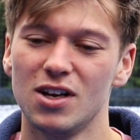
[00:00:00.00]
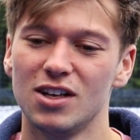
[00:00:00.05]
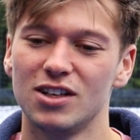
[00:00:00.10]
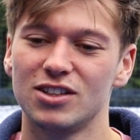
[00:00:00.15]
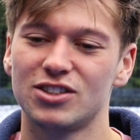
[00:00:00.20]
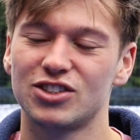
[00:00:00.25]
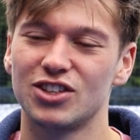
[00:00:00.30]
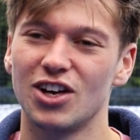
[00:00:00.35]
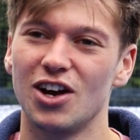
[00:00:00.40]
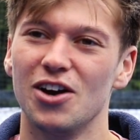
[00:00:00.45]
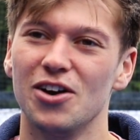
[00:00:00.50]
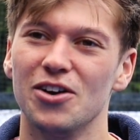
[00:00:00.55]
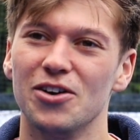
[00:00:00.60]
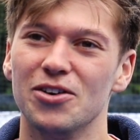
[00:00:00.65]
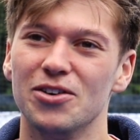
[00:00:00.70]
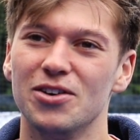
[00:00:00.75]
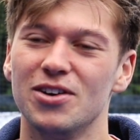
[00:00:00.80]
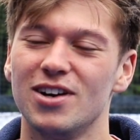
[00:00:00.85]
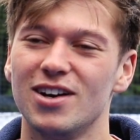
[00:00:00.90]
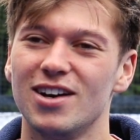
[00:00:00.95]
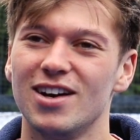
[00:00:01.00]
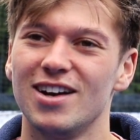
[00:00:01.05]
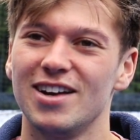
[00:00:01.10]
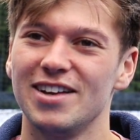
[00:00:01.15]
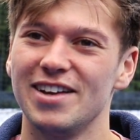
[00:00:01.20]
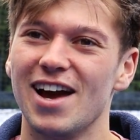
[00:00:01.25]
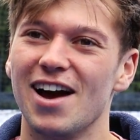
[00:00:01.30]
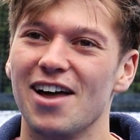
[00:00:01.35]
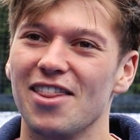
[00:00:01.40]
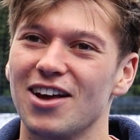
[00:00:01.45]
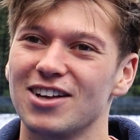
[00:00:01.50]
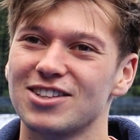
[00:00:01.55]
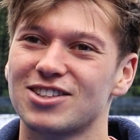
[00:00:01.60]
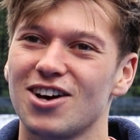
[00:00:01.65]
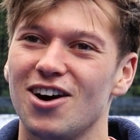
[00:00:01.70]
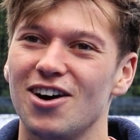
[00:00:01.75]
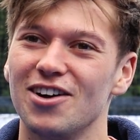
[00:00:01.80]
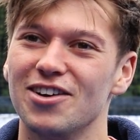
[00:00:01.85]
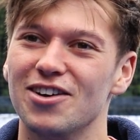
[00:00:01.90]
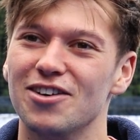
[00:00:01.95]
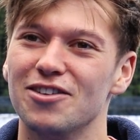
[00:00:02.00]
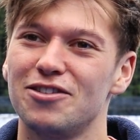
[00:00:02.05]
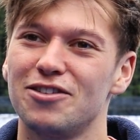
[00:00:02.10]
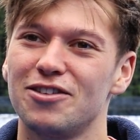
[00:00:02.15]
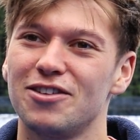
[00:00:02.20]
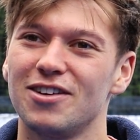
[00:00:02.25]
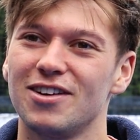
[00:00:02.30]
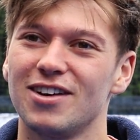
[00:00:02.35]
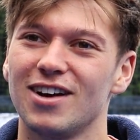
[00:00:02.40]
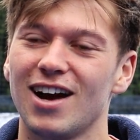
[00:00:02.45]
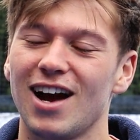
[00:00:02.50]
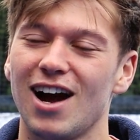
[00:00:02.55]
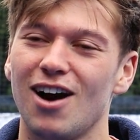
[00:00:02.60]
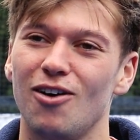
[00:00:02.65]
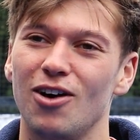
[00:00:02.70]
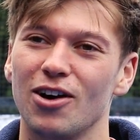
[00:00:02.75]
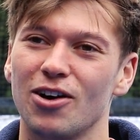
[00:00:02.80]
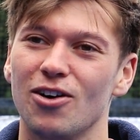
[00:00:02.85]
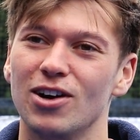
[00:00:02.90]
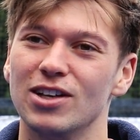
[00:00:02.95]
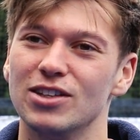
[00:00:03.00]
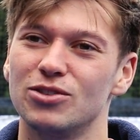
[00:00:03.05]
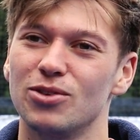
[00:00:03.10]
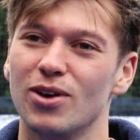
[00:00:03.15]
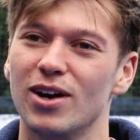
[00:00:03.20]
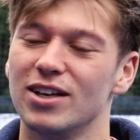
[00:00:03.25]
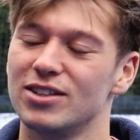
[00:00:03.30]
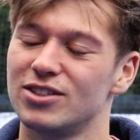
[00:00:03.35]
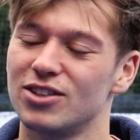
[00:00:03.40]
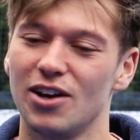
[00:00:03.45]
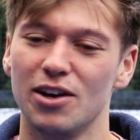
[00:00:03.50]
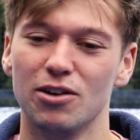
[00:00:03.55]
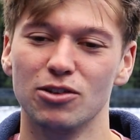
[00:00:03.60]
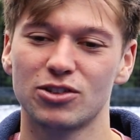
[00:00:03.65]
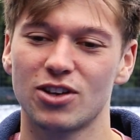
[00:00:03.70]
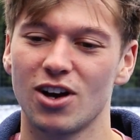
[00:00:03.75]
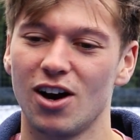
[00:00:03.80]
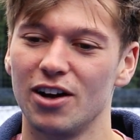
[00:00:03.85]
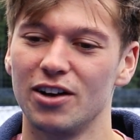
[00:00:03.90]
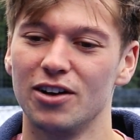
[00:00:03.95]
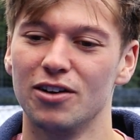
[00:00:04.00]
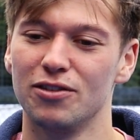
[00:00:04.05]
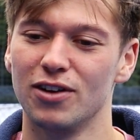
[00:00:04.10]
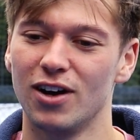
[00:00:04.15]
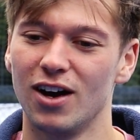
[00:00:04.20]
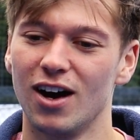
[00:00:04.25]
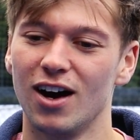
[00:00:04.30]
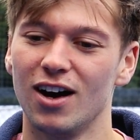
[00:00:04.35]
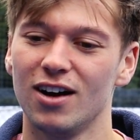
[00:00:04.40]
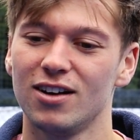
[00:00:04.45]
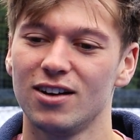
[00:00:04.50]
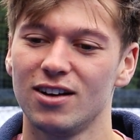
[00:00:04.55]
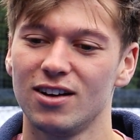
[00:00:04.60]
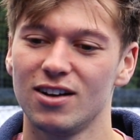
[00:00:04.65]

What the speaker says: So yeah, that's kind of how I got into it. So it was kind of